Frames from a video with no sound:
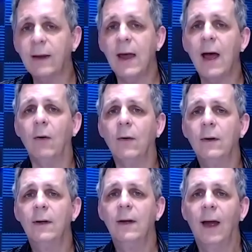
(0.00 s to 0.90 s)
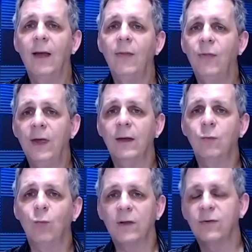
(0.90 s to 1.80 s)
it right now. And
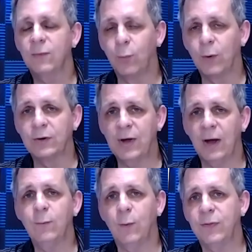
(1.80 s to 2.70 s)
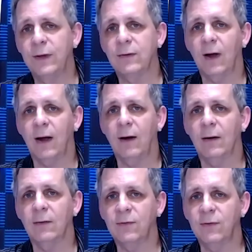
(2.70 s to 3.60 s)
then once we're done with the
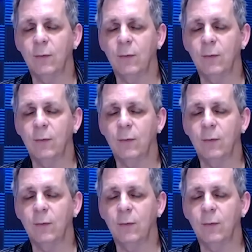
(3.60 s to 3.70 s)
entire